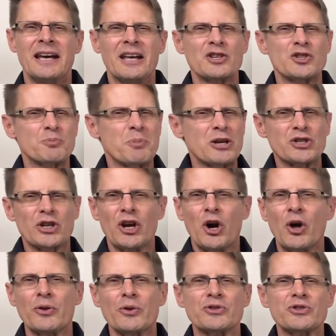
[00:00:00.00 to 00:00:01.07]
and especially
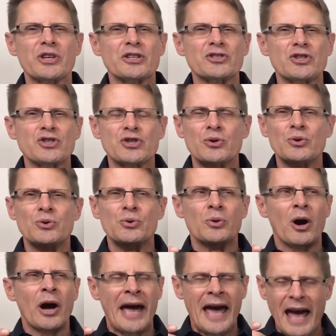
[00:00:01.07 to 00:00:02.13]
all those things that
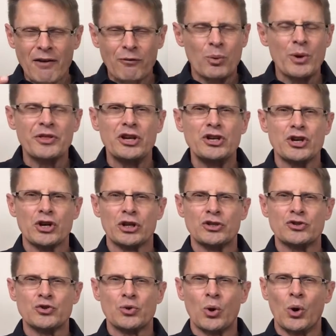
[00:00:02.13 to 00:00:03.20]
you have within your
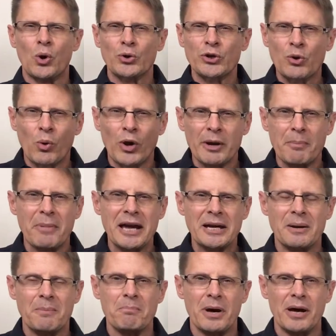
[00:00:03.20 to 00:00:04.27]
control. You want to
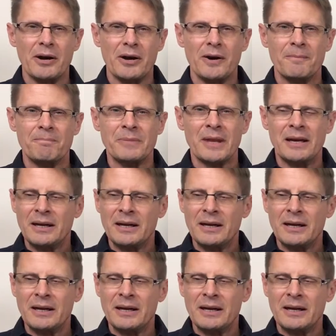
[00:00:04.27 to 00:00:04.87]
make them better.